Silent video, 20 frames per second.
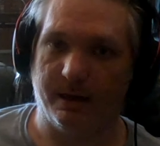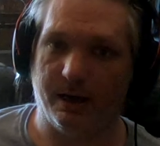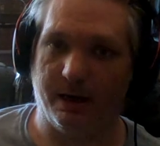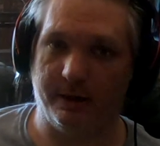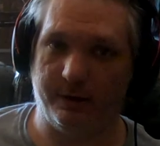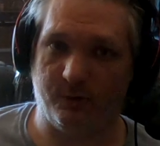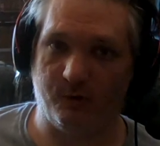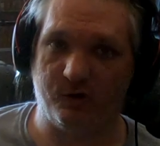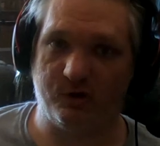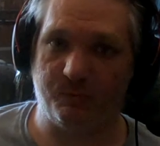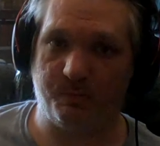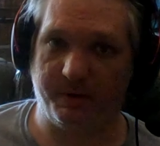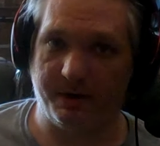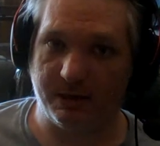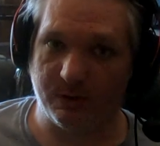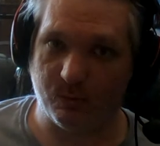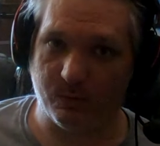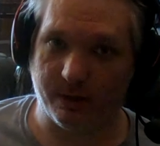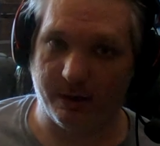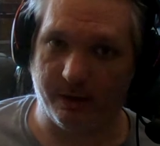I know it's
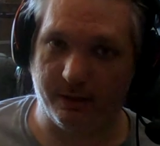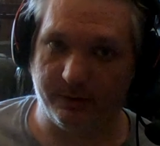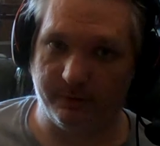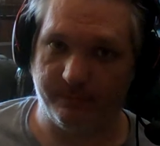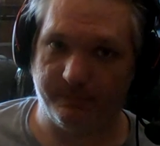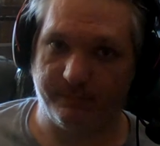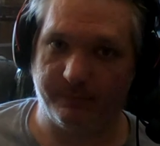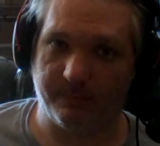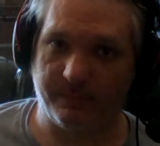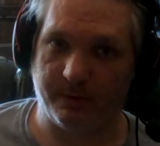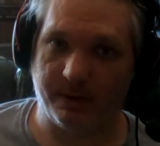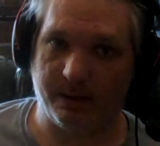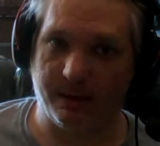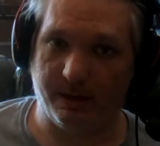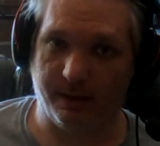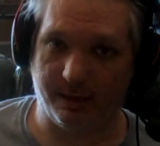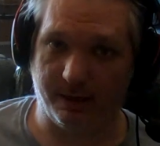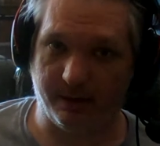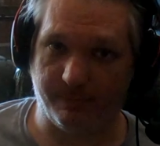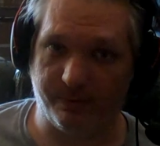been a while,
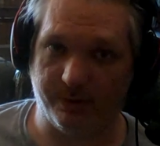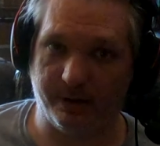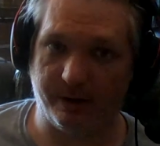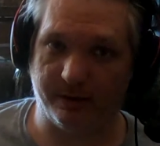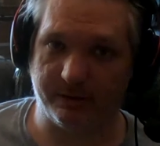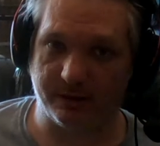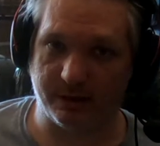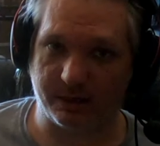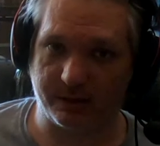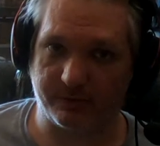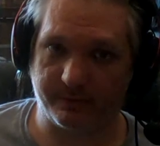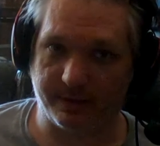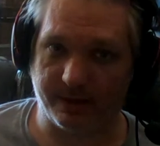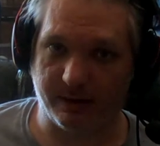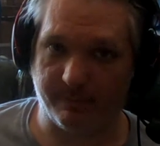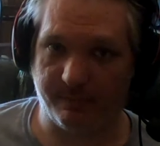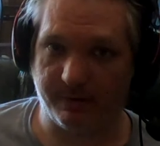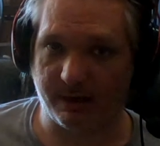and I apologize for that,